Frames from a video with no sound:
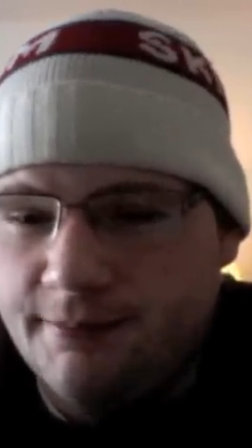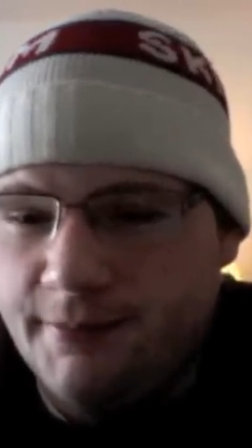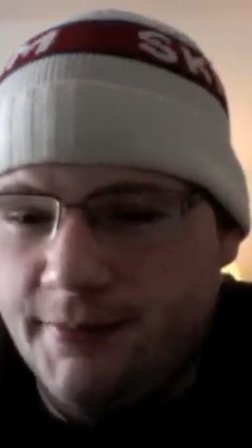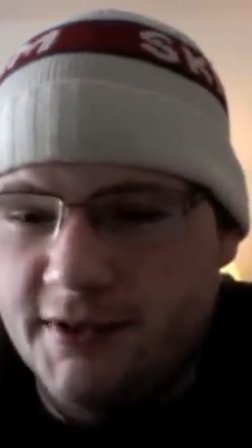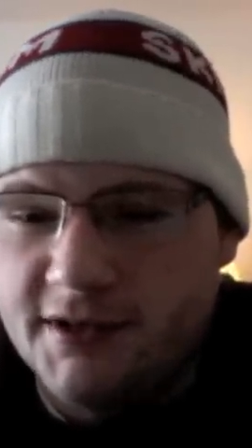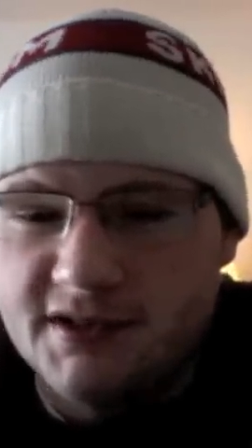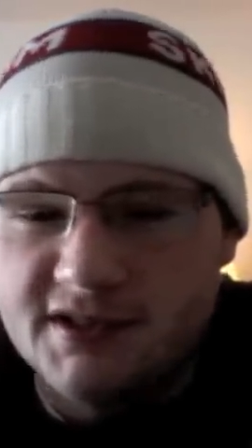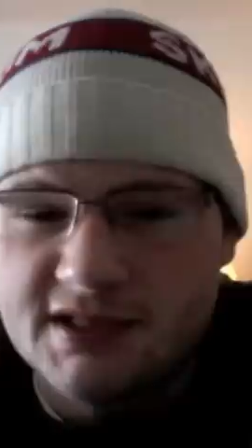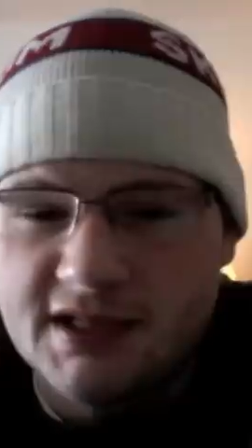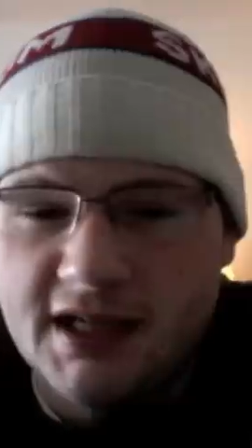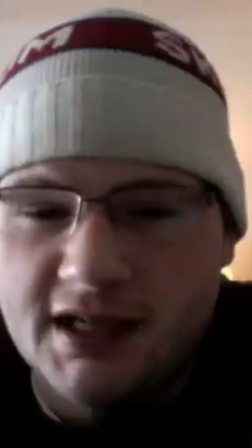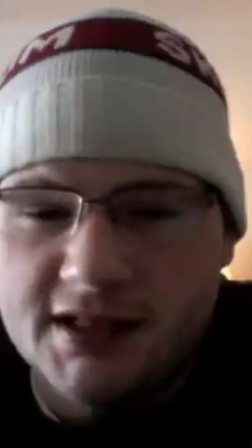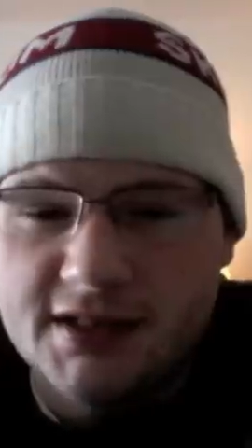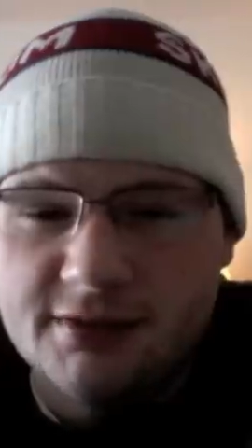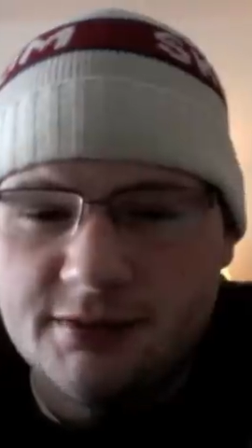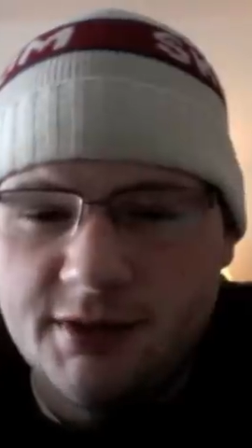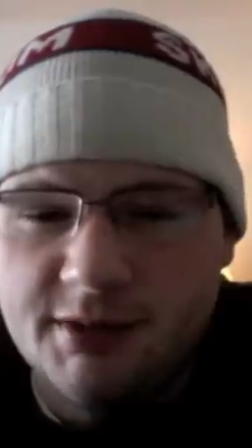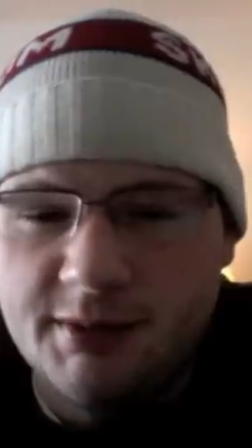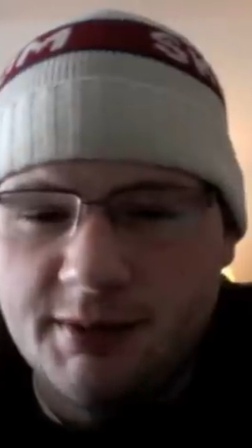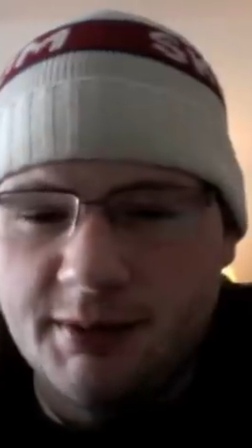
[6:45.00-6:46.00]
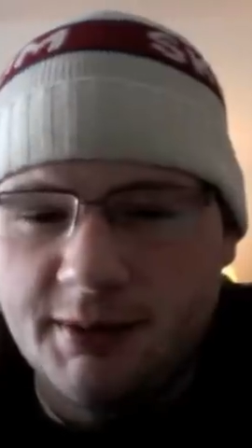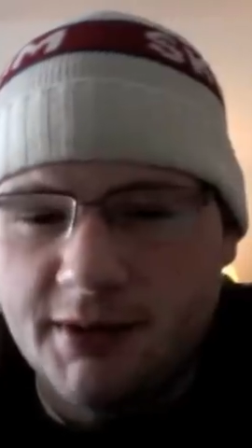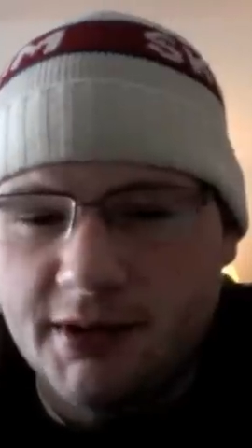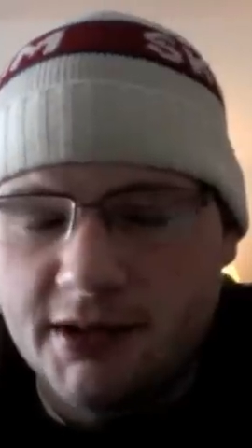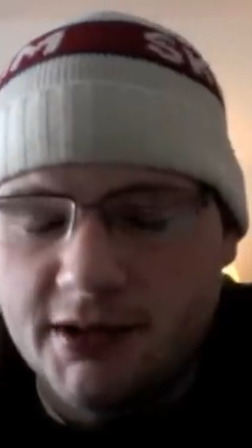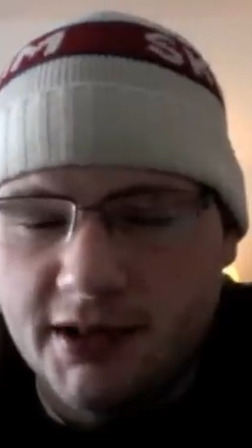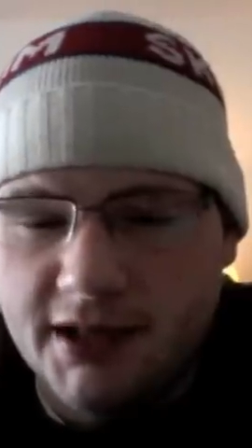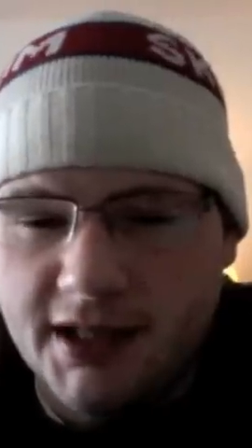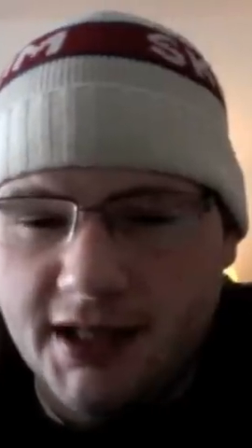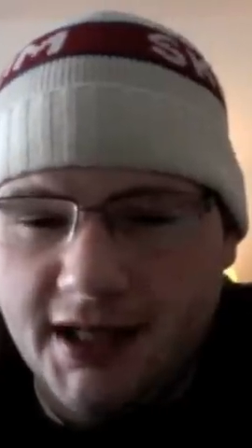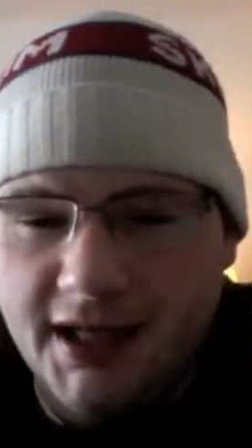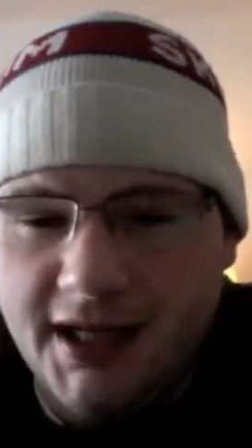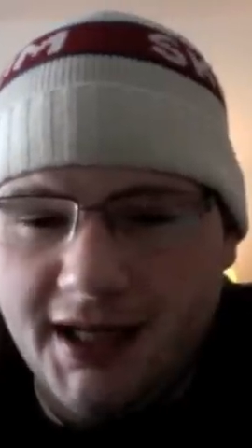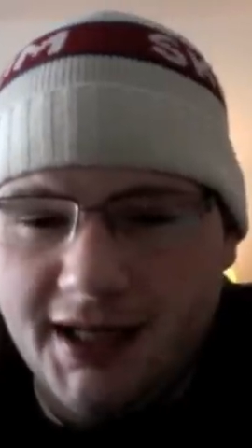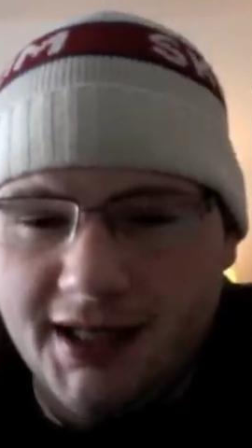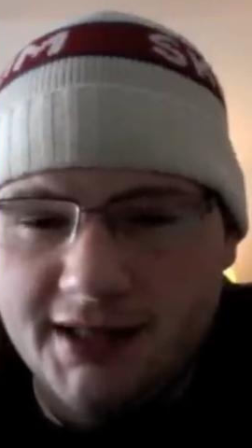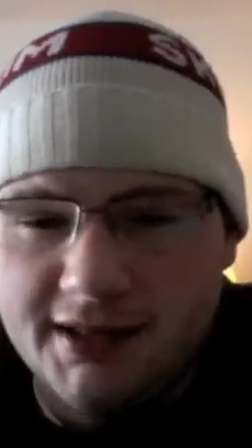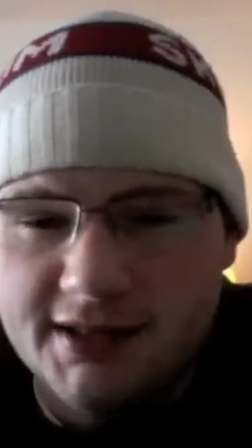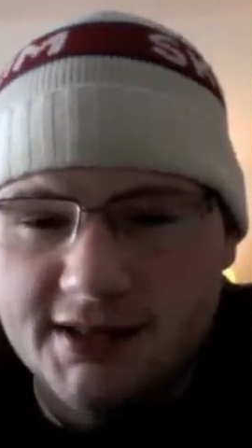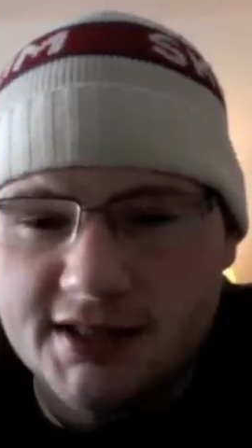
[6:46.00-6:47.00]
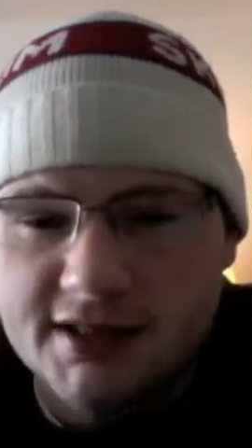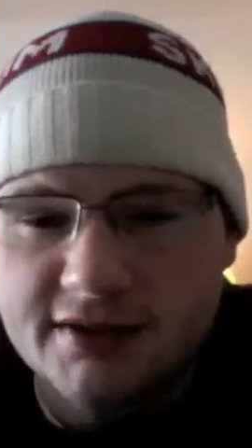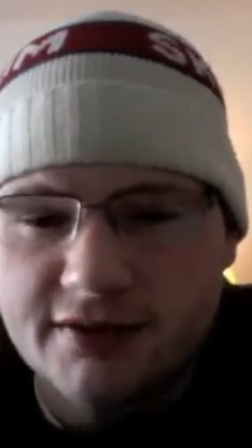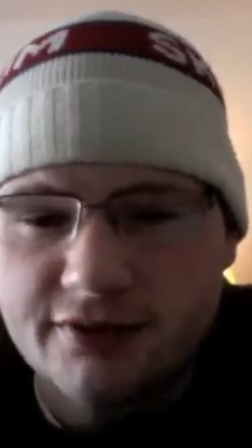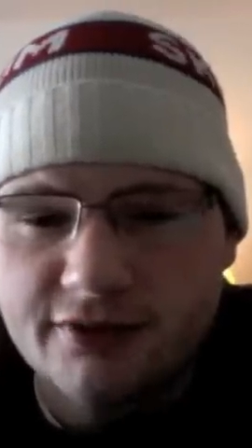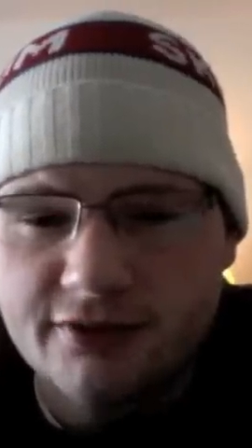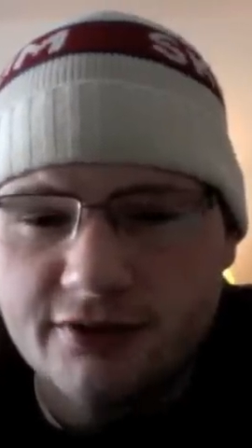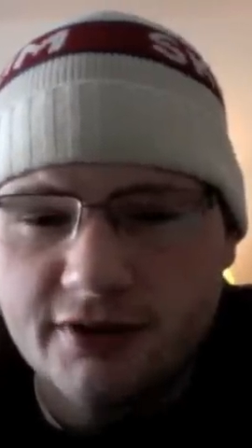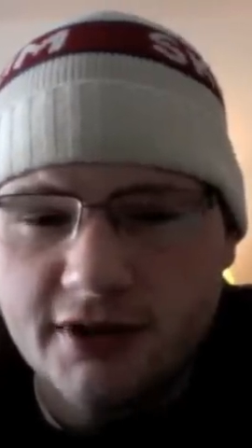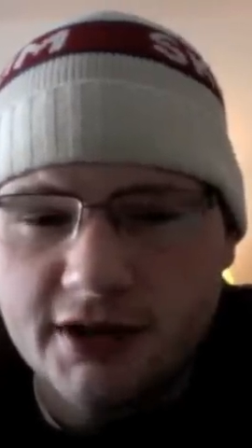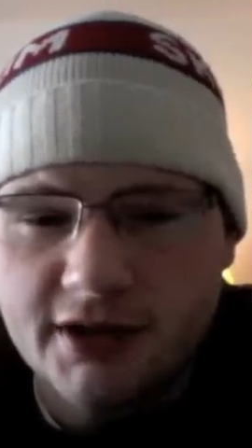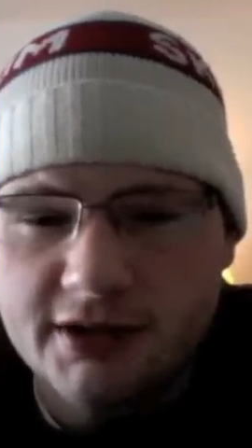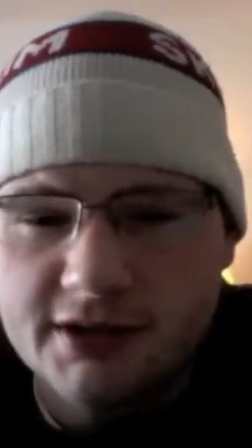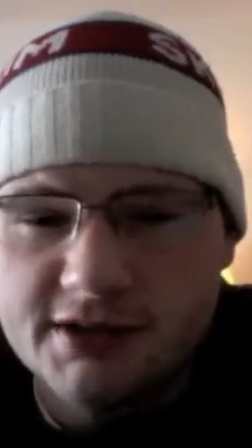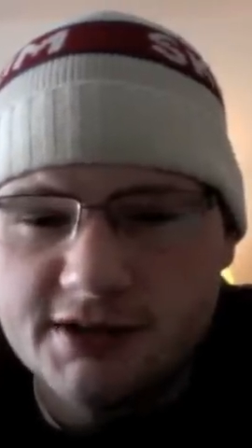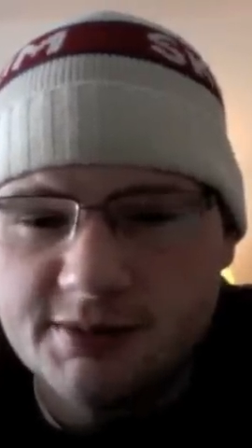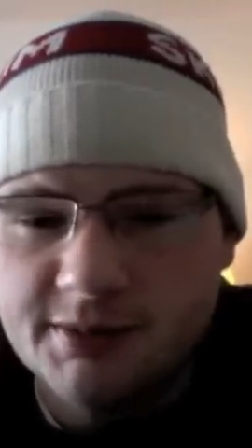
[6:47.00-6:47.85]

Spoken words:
There's not too many people that are going to hate this fragrance,